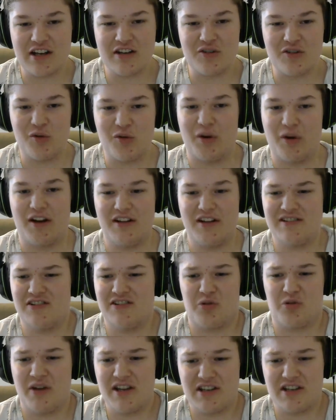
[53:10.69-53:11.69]
get into it.
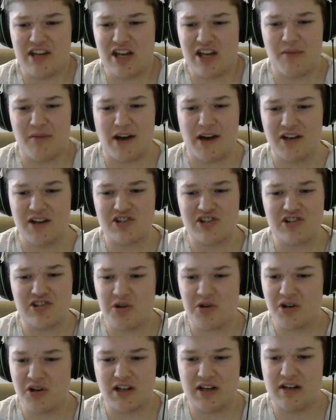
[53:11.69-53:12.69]
It's a great game. I
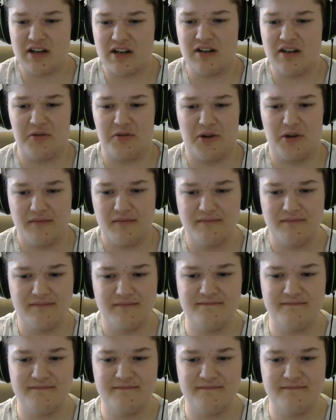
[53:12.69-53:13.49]
just couldn't get into it.